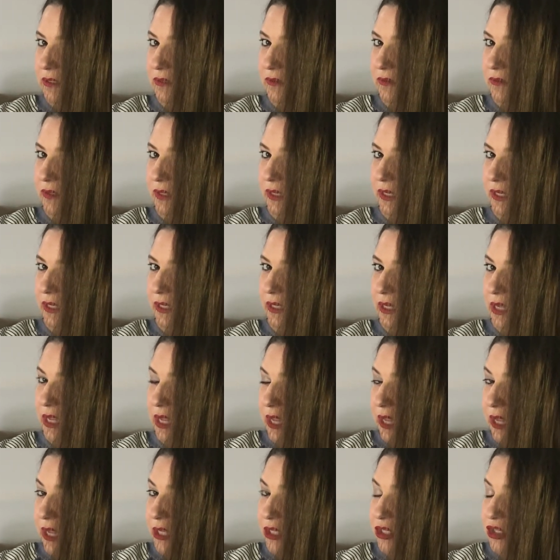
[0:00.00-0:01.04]
All right,
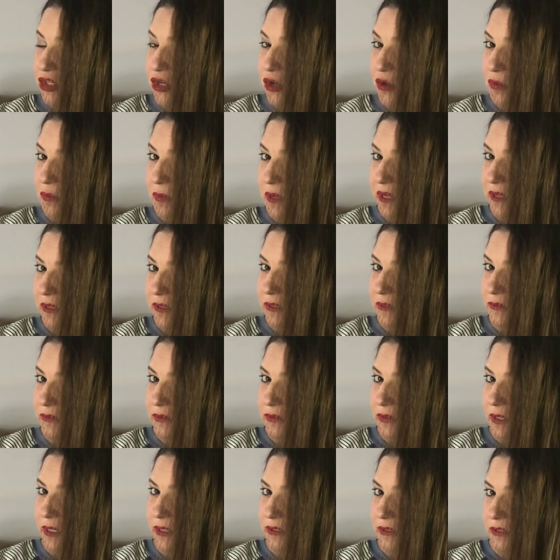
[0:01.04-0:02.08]
and don't make the
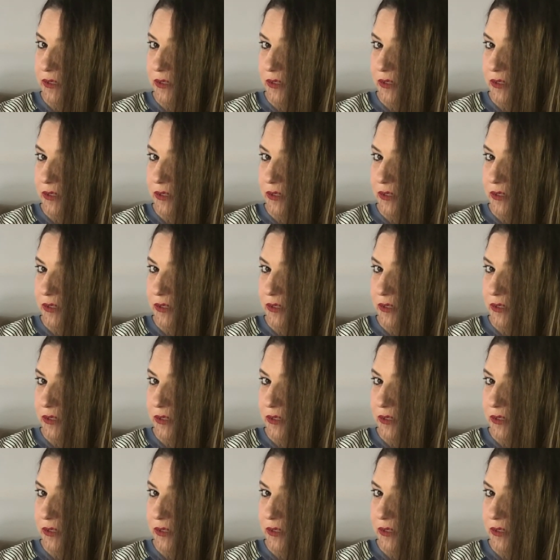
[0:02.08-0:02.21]
strands